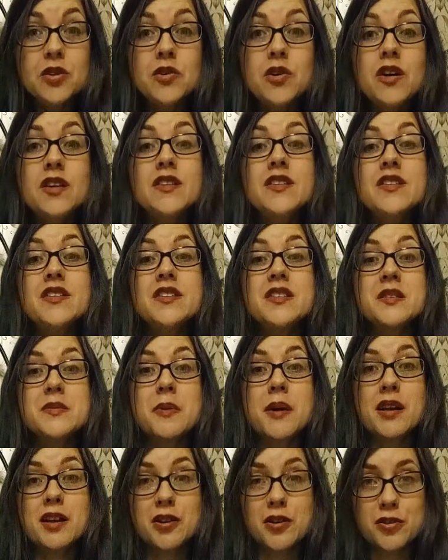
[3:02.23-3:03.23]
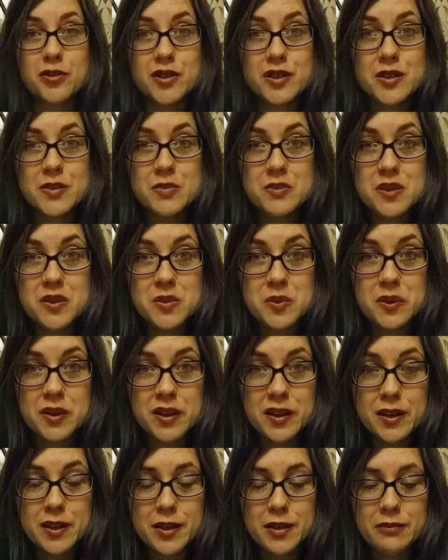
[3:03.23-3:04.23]
that I didn't spend Christmas
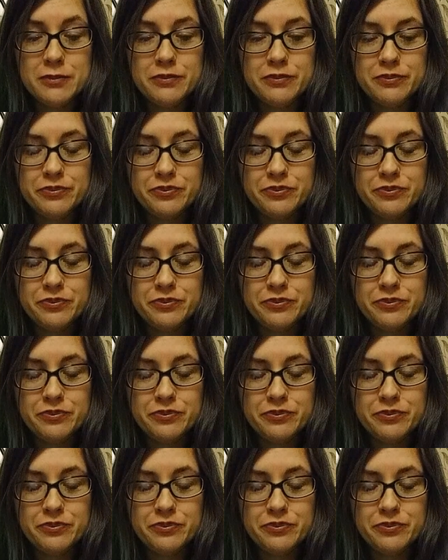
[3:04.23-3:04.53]
with her.